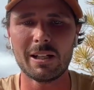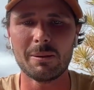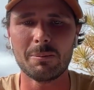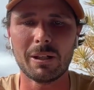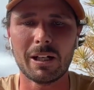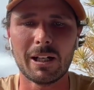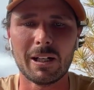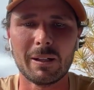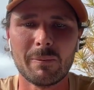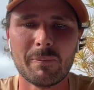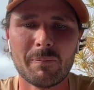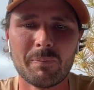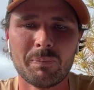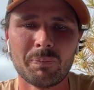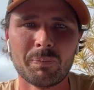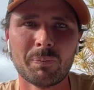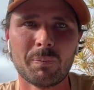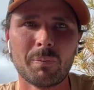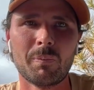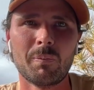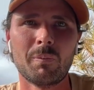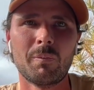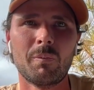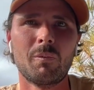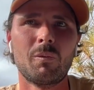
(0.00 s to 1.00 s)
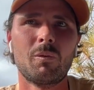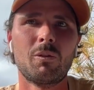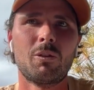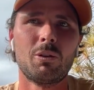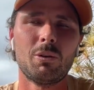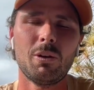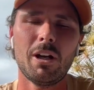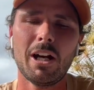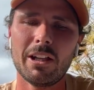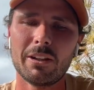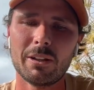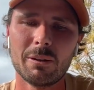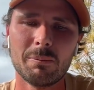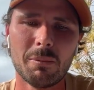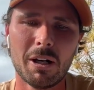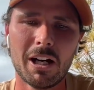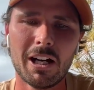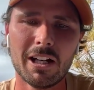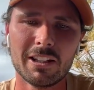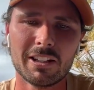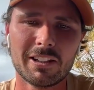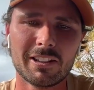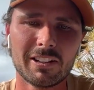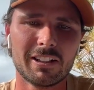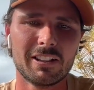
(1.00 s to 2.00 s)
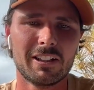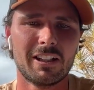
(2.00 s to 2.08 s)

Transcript: But throughout the month,